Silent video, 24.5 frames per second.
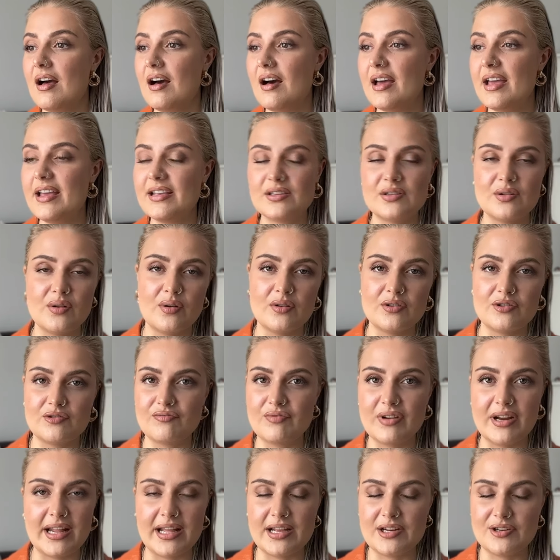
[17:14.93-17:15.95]
it's not
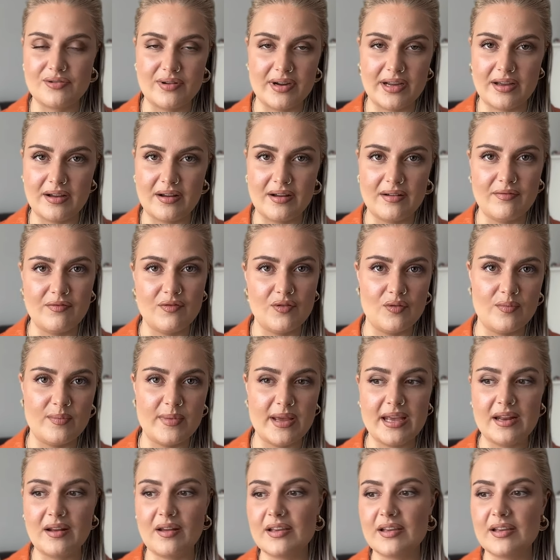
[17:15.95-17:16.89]
really a trigger for me.